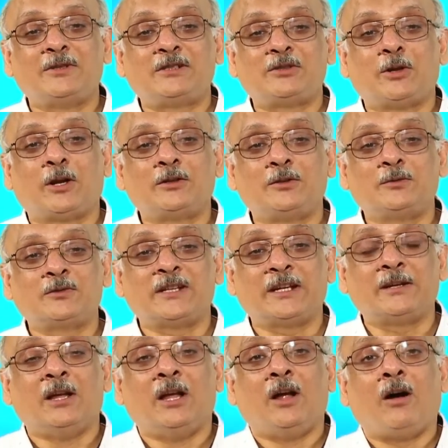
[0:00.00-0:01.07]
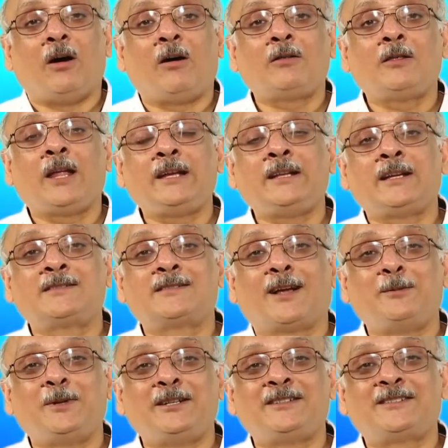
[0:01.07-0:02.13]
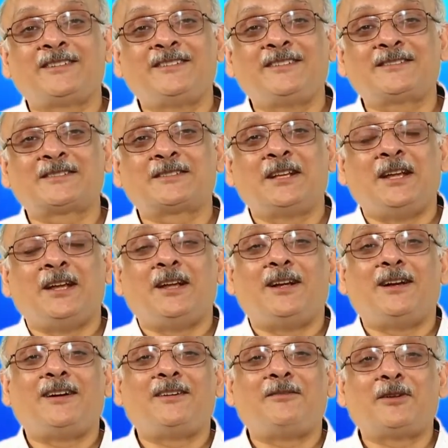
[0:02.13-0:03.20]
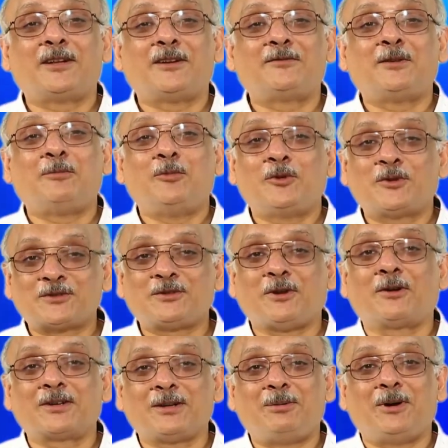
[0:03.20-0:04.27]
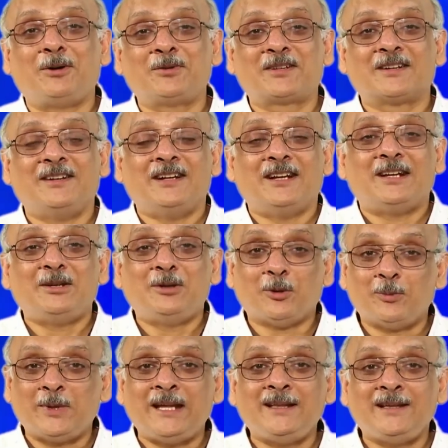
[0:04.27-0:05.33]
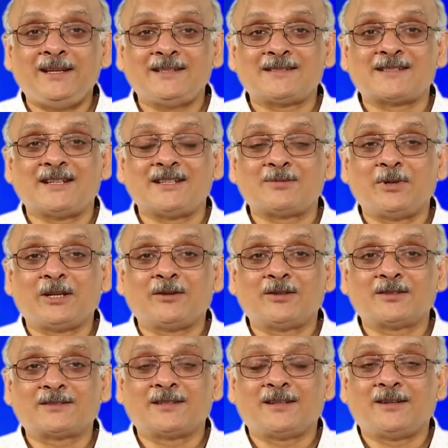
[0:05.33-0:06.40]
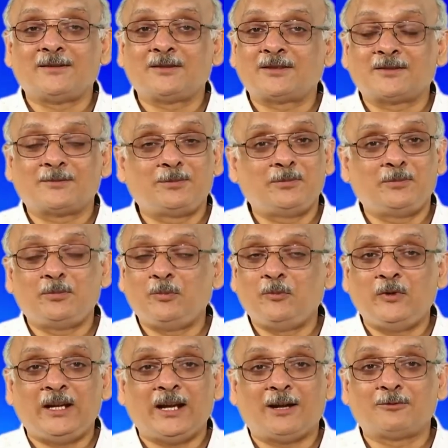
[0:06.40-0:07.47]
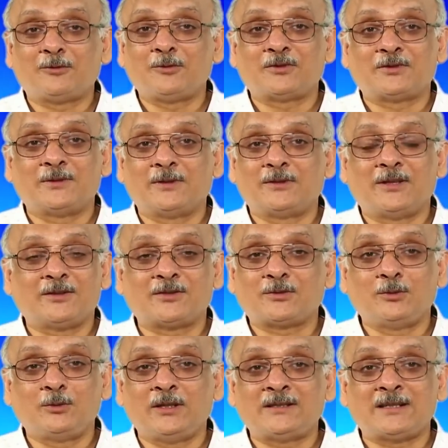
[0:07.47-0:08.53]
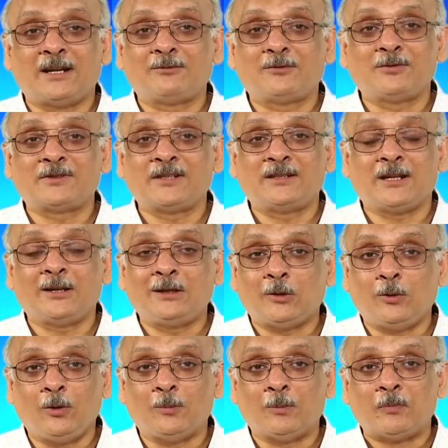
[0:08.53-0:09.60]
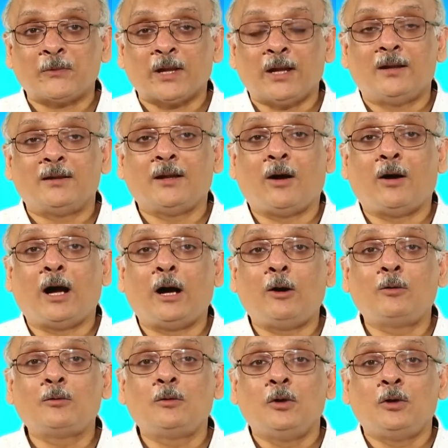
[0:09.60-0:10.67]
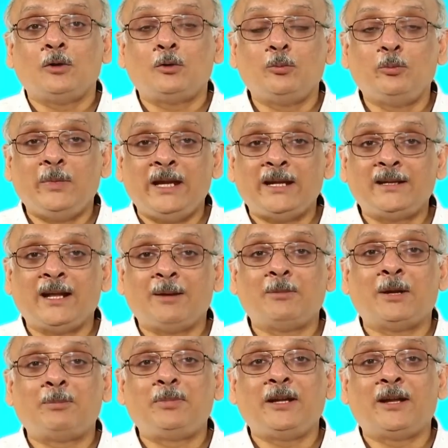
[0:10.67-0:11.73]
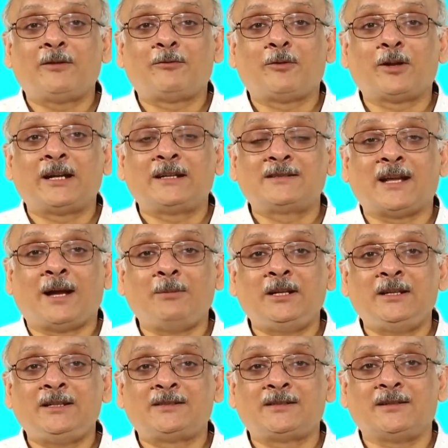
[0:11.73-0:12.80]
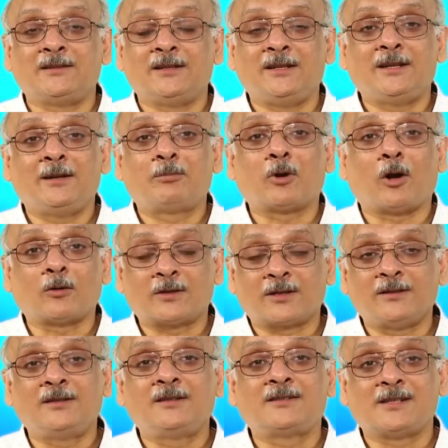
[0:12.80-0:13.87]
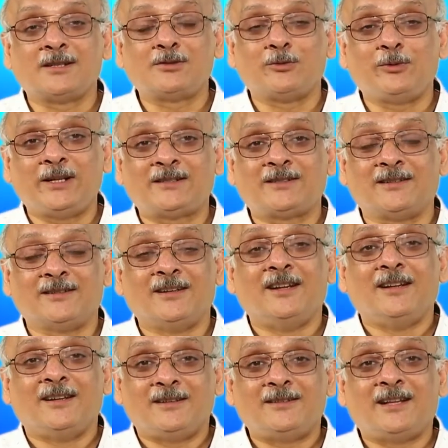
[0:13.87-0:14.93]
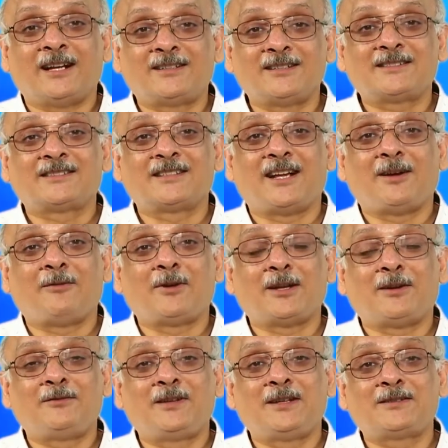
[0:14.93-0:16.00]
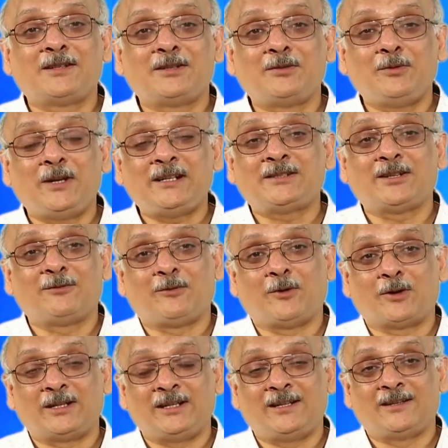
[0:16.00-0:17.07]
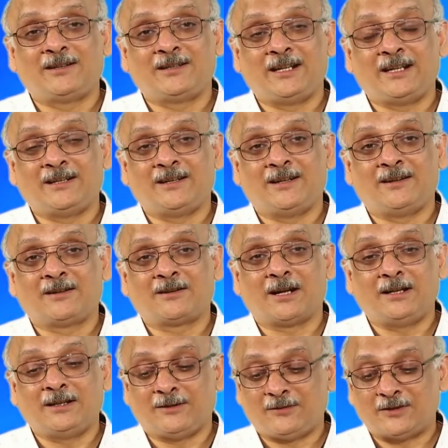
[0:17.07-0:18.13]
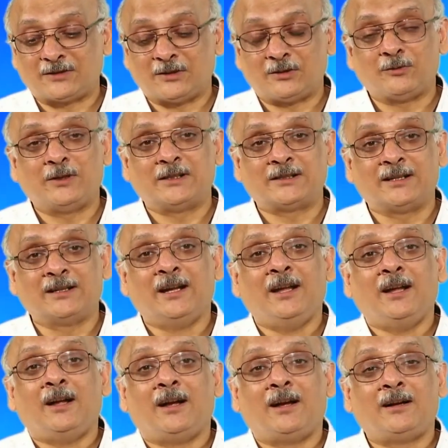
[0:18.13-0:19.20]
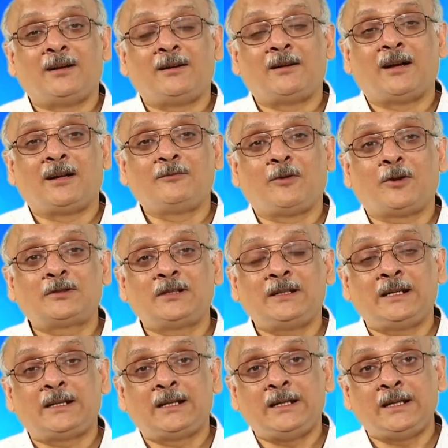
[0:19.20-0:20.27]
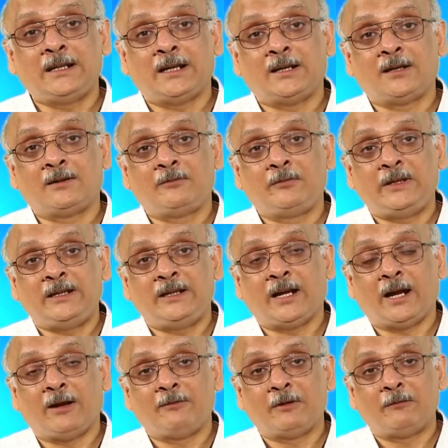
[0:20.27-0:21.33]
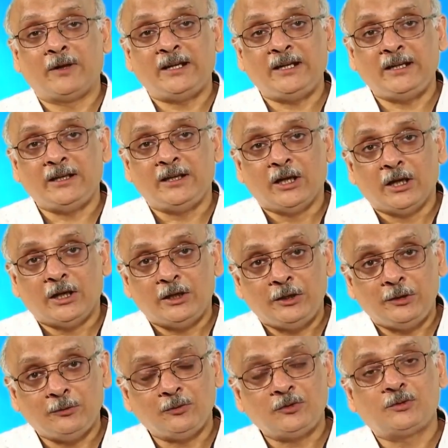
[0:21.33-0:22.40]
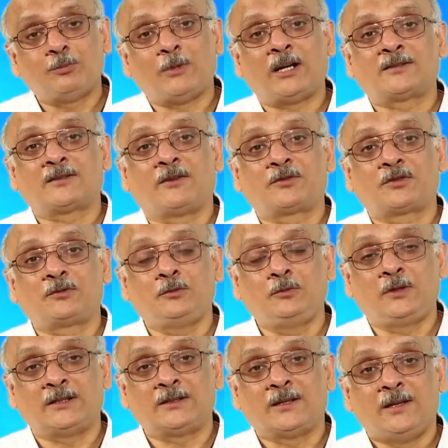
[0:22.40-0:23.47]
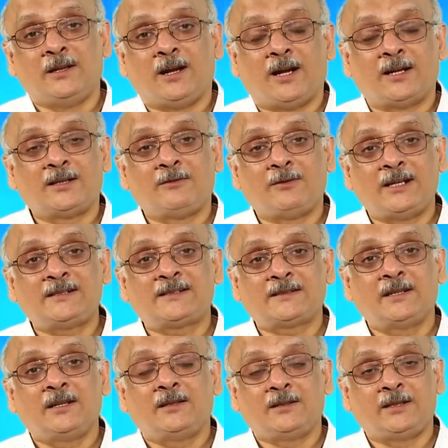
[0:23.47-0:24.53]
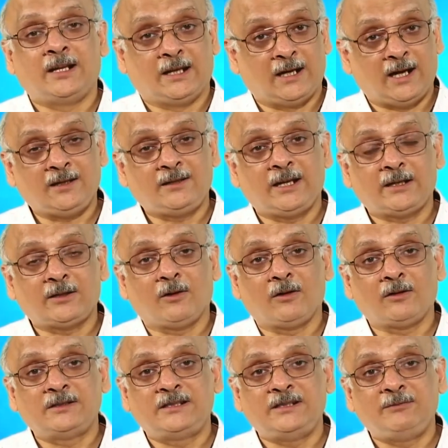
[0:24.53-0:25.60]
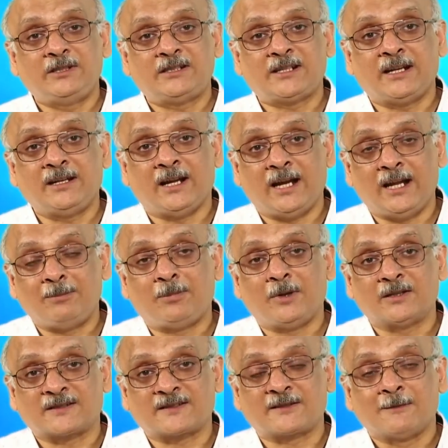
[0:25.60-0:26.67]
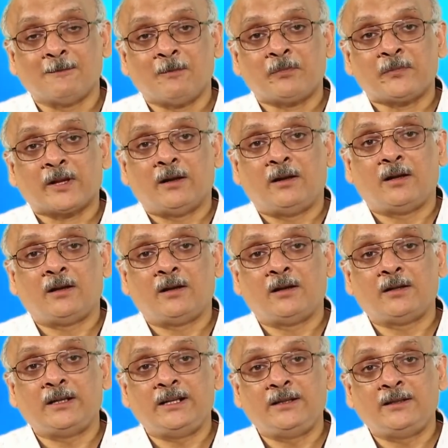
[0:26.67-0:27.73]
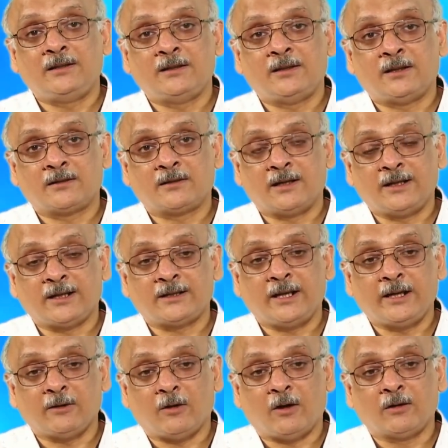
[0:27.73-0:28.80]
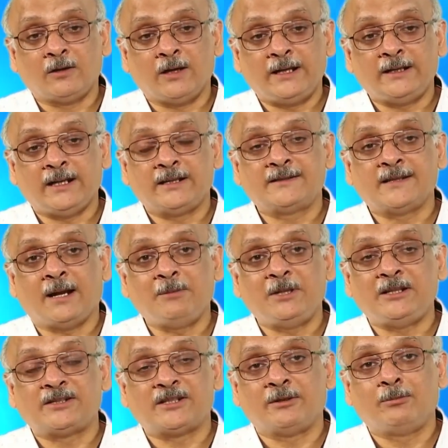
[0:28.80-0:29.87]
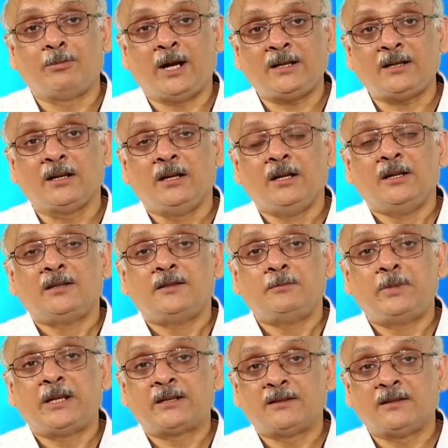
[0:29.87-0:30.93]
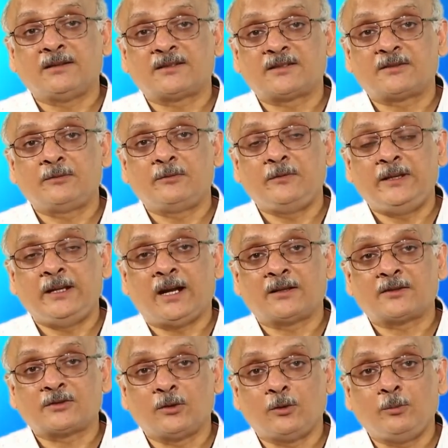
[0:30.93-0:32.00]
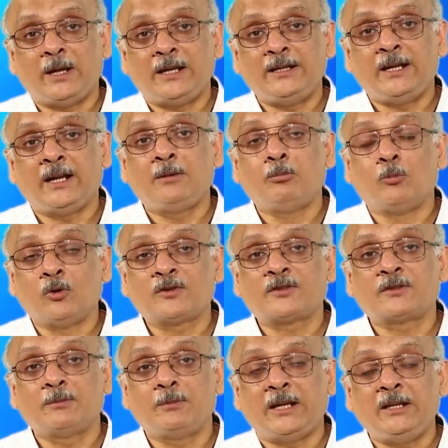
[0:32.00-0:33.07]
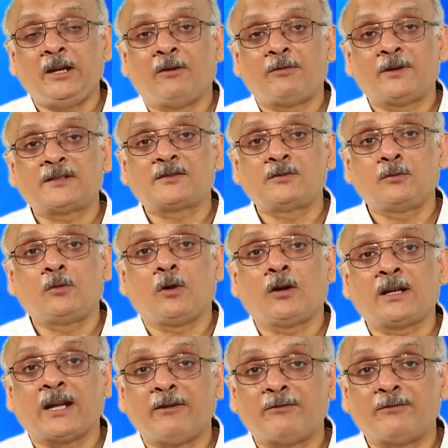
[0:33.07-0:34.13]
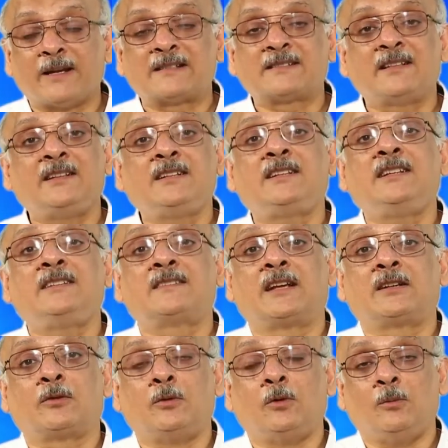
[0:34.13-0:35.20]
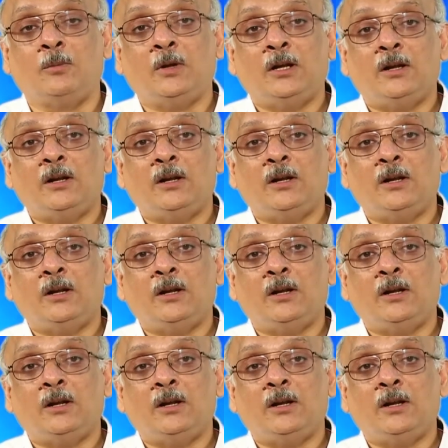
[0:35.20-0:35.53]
which you are using. Online examination is one of the most talked about domain these days, because the students have to sit at home. Now how to make them appear for examination in a proctored situation? That is one of the situation for e-learning kind of a situation. Unfortunately, we have a very huge mass of student. Otherwise, there are technology which can help us in conducting online examination, but because we are so many and many of us do not have facilities at home,